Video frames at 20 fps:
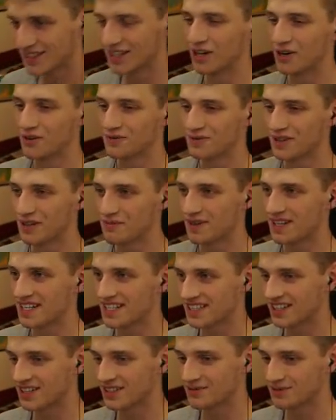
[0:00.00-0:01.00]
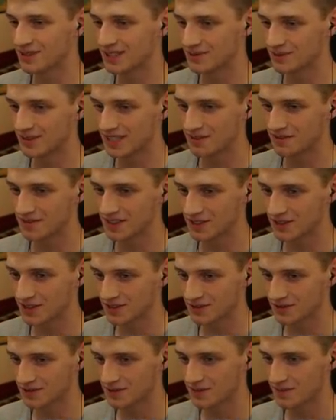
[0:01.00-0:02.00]
could have hoped for a better start. We, we definitely
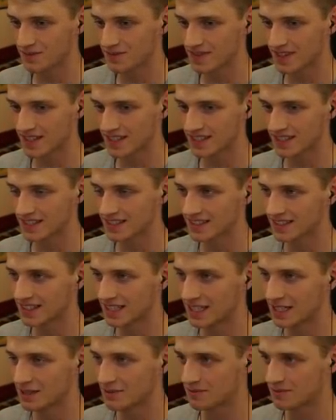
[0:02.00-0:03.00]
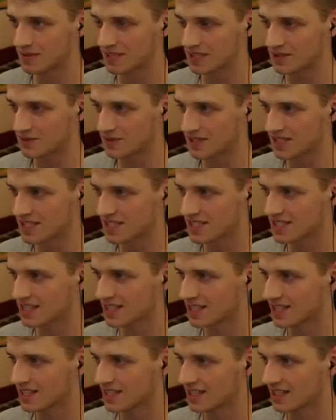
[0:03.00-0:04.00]
could have. Yes,
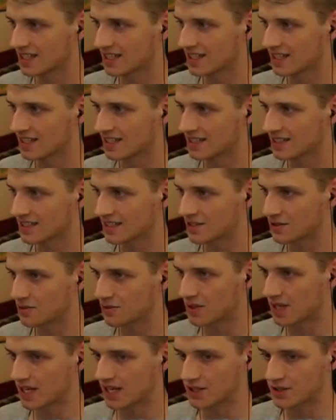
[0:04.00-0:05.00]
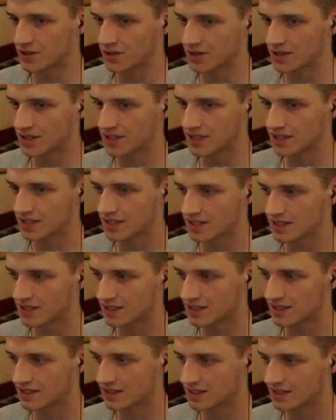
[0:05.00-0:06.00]
Riz. What we gotta do?
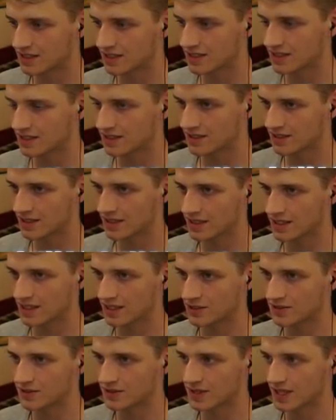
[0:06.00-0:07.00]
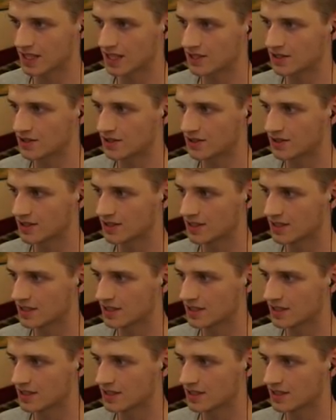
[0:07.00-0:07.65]
Right, gotta do what we gotta do.